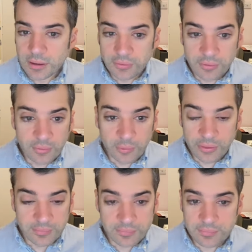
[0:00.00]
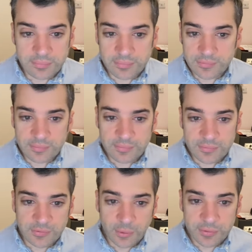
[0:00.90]
I don't know what the
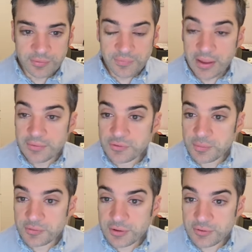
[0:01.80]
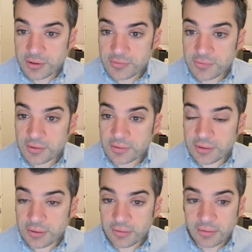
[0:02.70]
source of that superstition is.
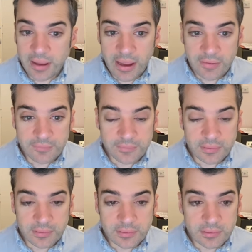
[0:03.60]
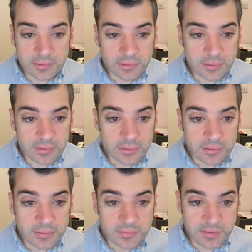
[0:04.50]
Little laugh.
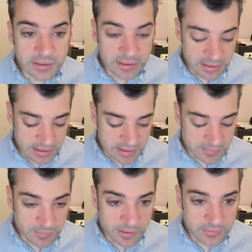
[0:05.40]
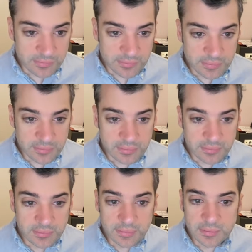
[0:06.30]
tee-hee I suppose.
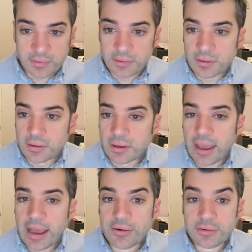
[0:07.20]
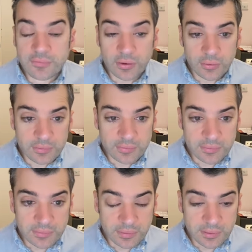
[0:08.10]
Howdy,
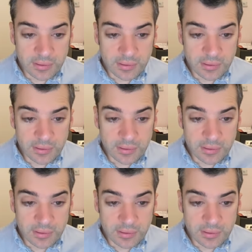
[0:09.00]
folks.